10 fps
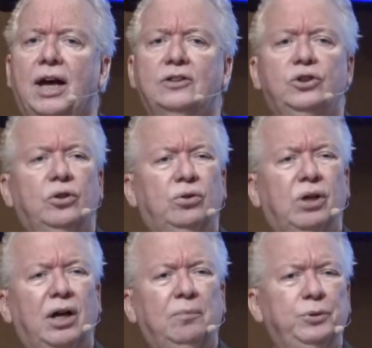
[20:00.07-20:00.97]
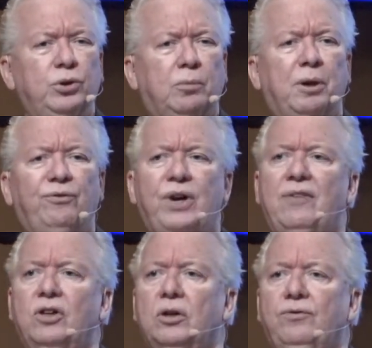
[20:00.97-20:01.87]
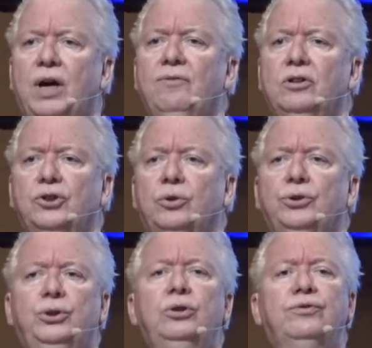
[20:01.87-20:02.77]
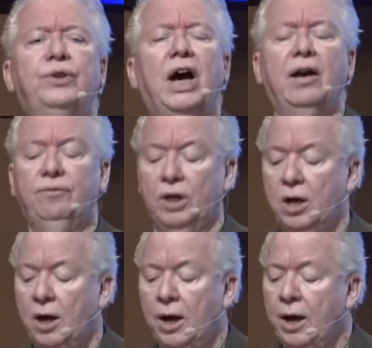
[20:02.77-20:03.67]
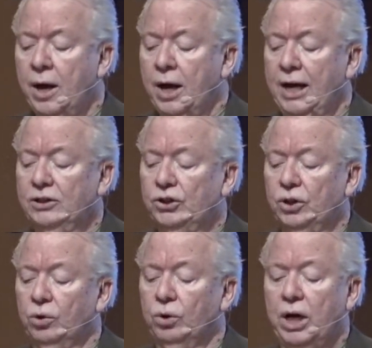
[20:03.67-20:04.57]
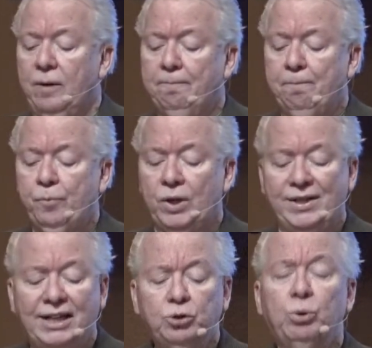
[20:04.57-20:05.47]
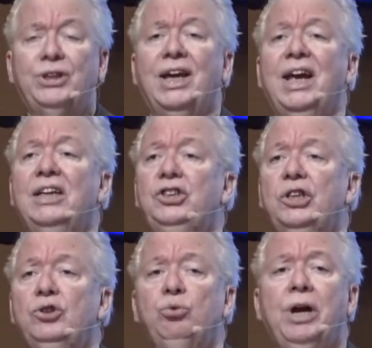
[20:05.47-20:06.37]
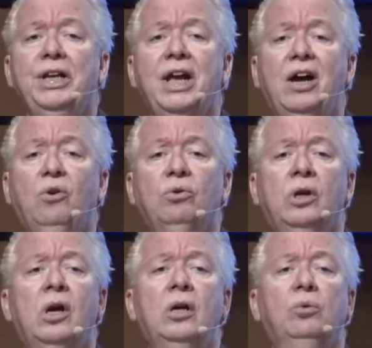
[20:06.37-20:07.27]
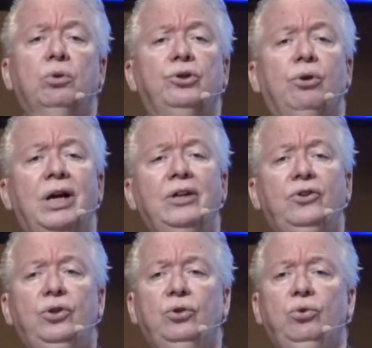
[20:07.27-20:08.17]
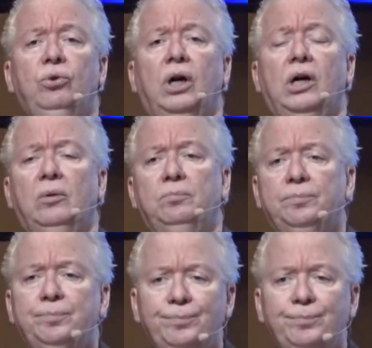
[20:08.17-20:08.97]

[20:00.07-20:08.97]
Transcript: that. So up to about five, five years old, two to five. And so um, that's what the hitch is right now. We're trying to um,